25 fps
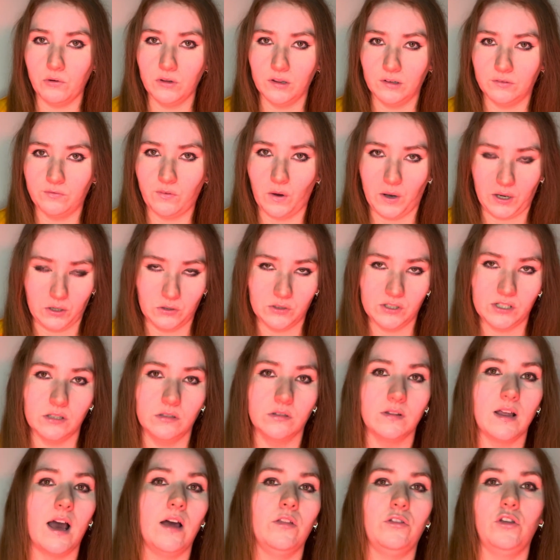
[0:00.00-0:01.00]
the fight until
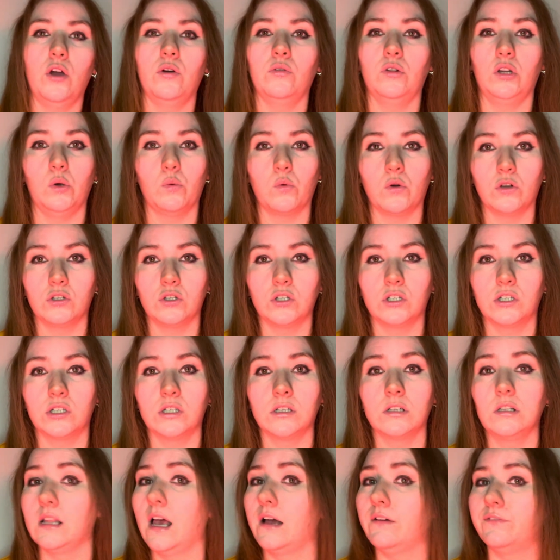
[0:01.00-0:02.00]
they're the only ones
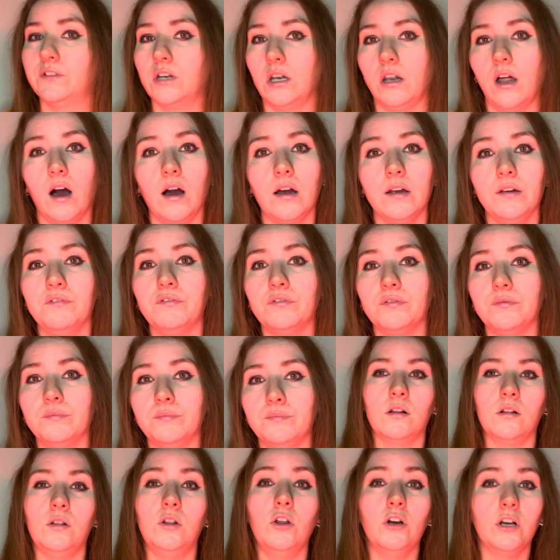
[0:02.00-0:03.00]
left alive.
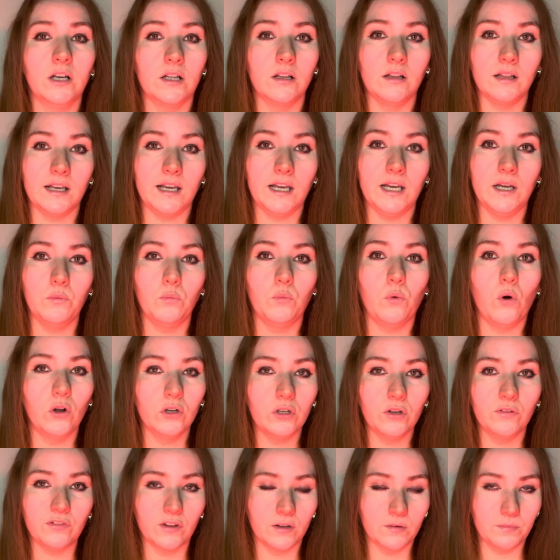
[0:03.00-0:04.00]
Luckily, one
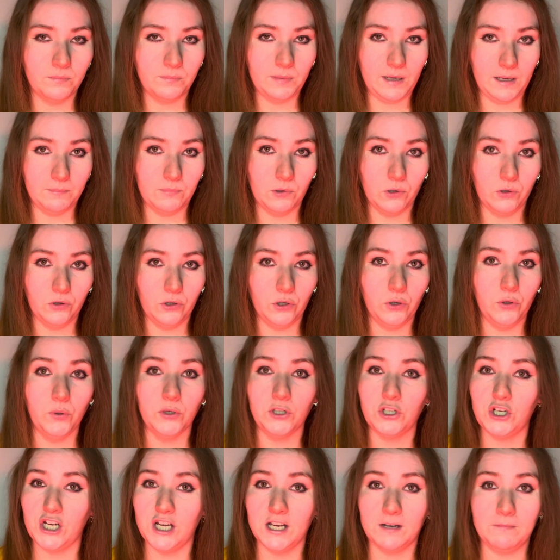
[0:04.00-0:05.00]
of the people who
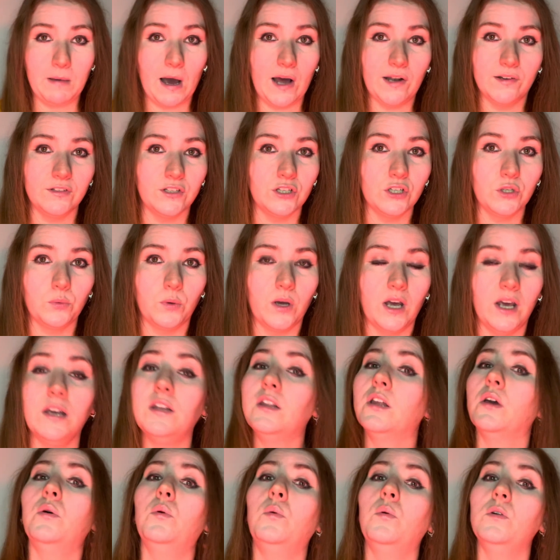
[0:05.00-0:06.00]
she had banded with
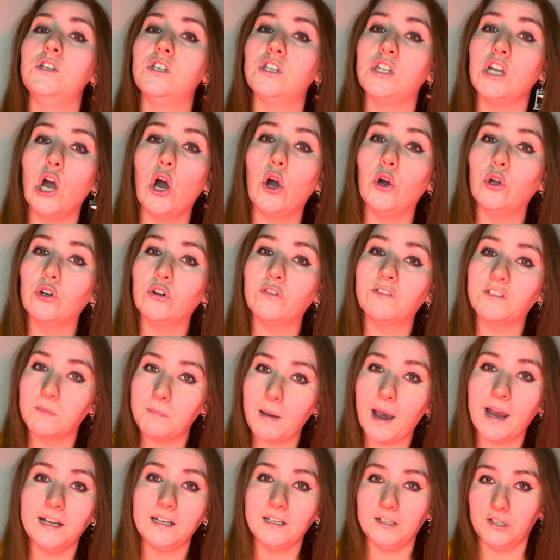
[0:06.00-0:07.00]
was the owner of the
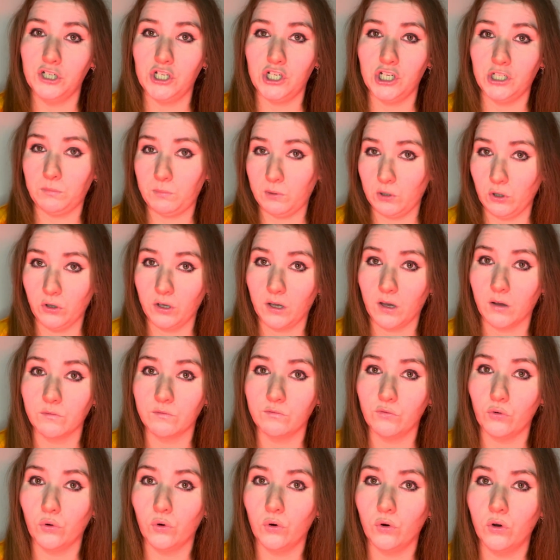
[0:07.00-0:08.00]
painting she'd been looking
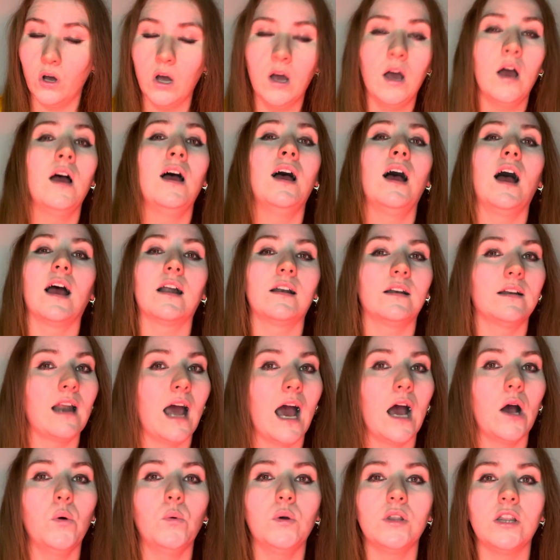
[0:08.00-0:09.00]
for. And
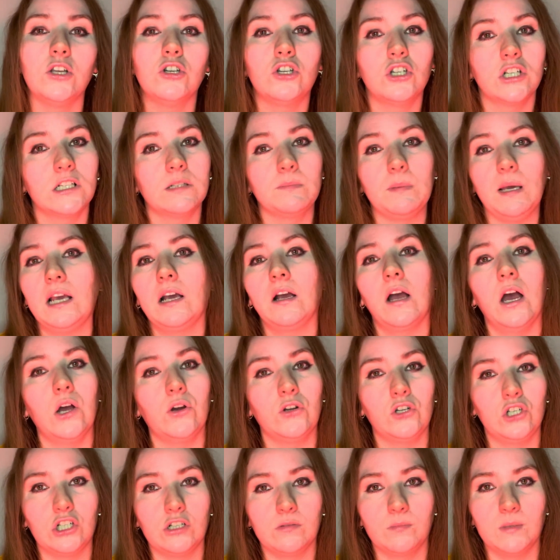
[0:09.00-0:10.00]
now, with it just being her
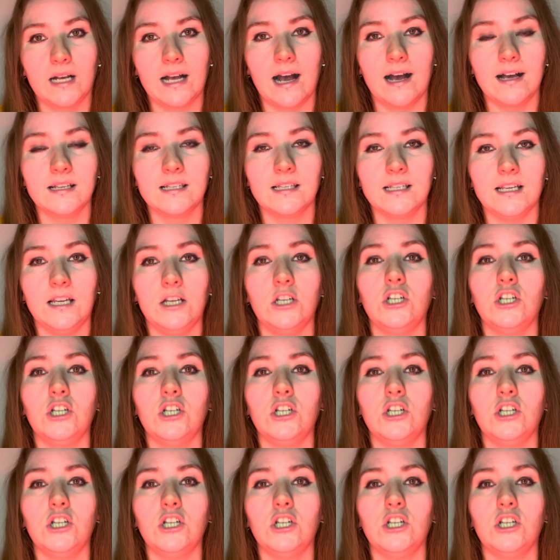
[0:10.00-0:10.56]
and Trimagasi,